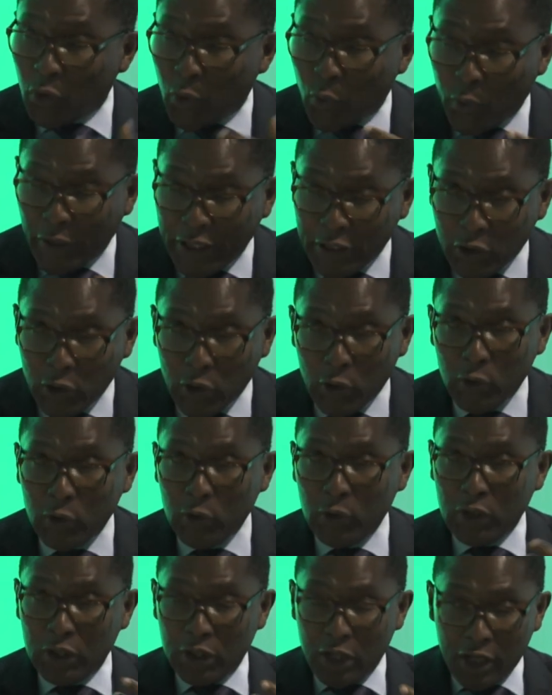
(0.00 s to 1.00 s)
we know
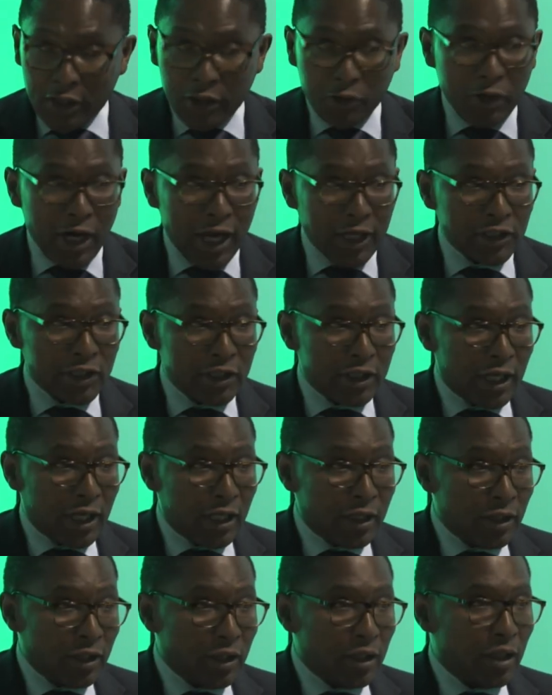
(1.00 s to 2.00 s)
the
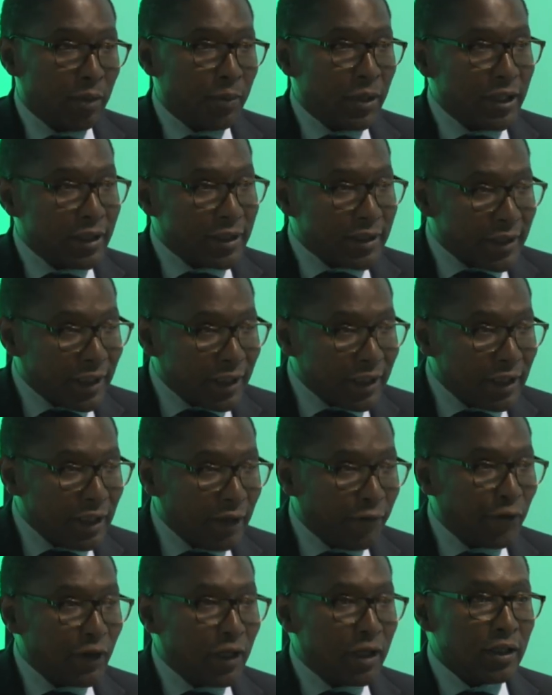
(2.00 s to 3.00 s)
rationale, but it
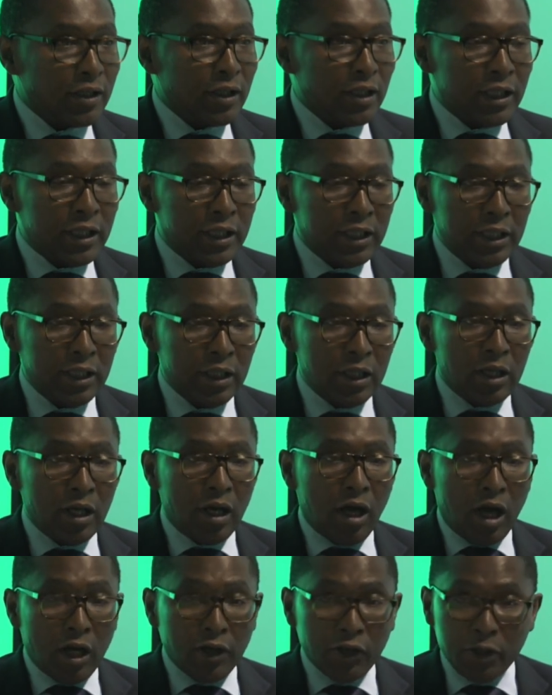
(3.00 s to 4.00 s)
significantly
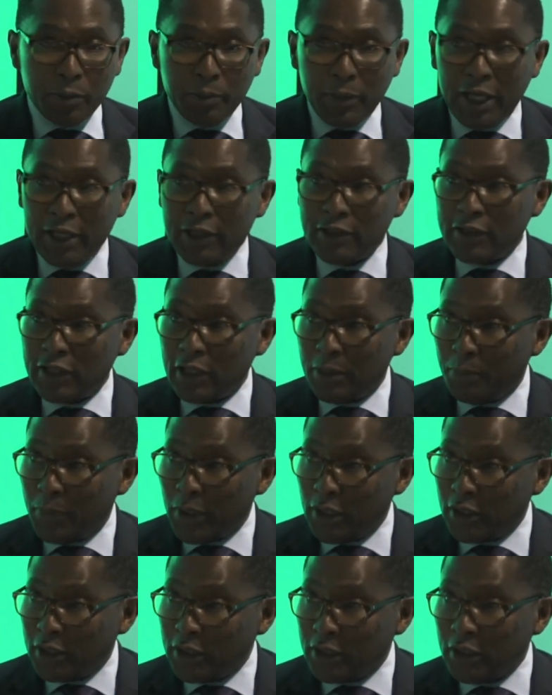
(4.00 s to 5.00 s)
undermines the
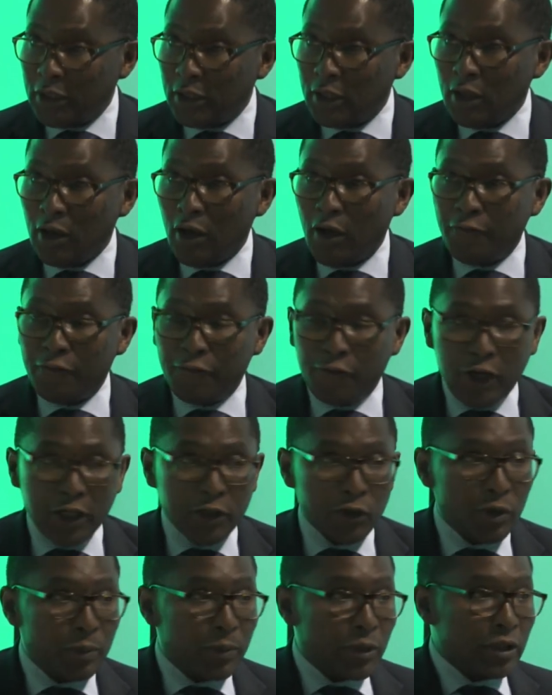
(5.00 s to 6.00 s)
ability of
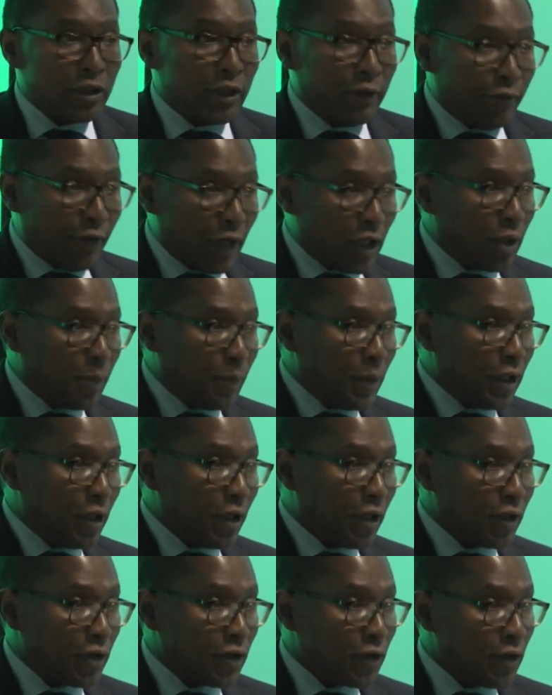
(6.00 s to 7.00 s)
vulnerable developing
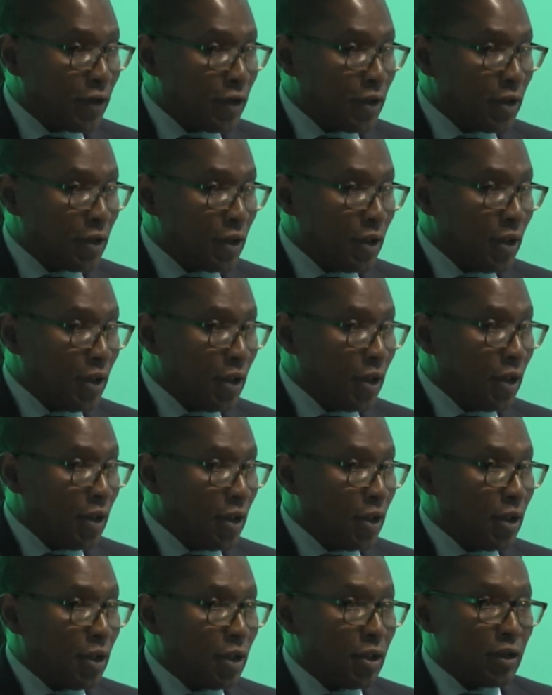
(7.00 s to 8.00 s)
countries,
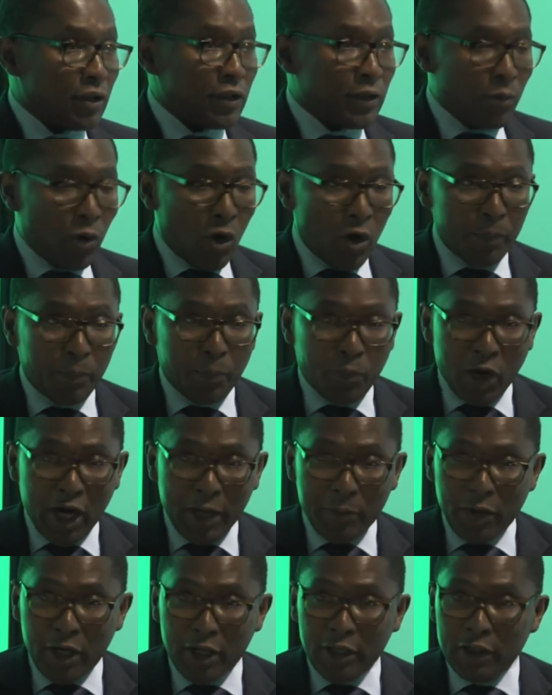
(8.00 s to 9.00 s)

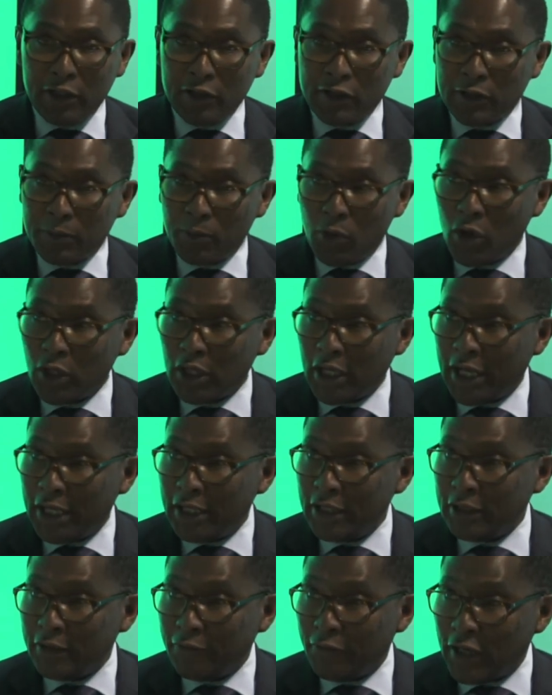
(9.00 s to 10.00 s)
primarily the small
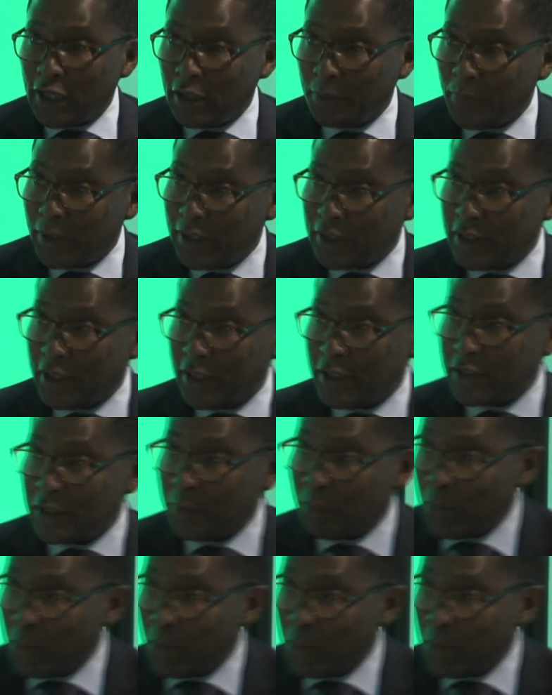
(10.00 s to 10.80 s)
island developing states and